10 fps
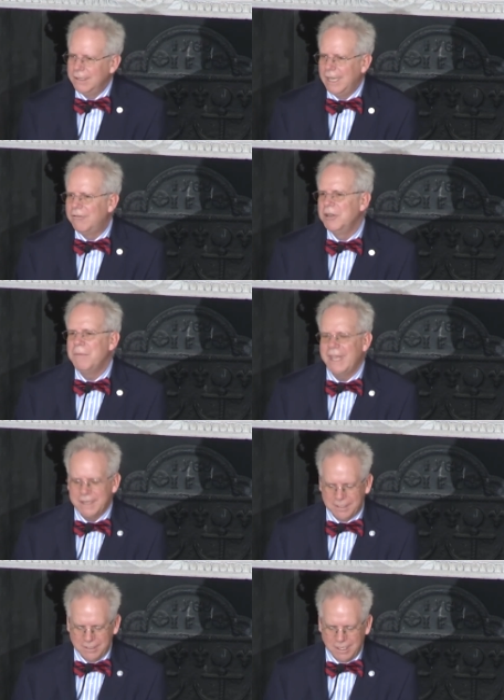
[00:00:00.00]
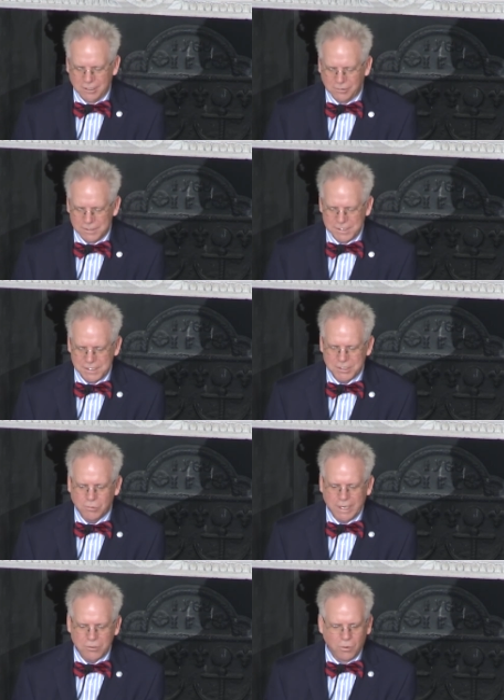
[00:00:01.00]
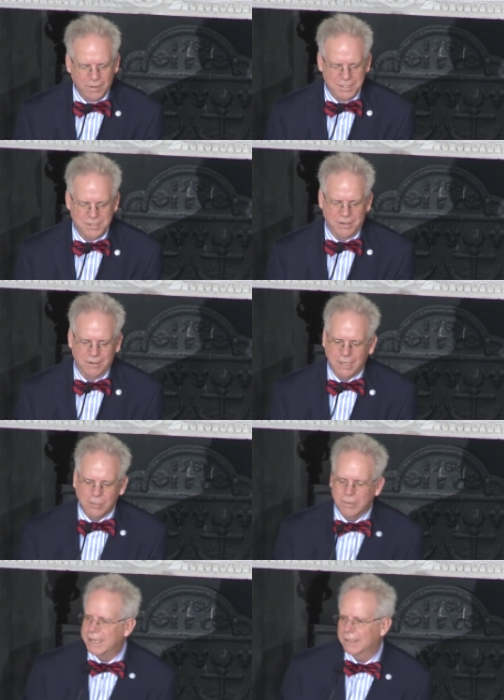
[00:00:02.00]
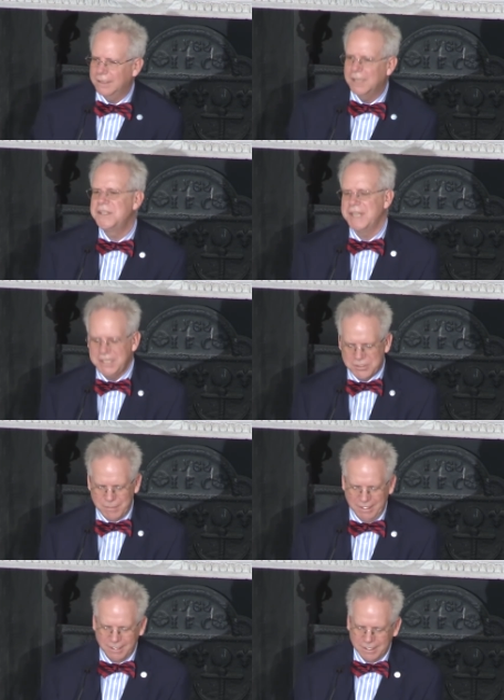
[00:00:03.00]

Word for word: Every man in Congress is a great orator, a critic, a statesman.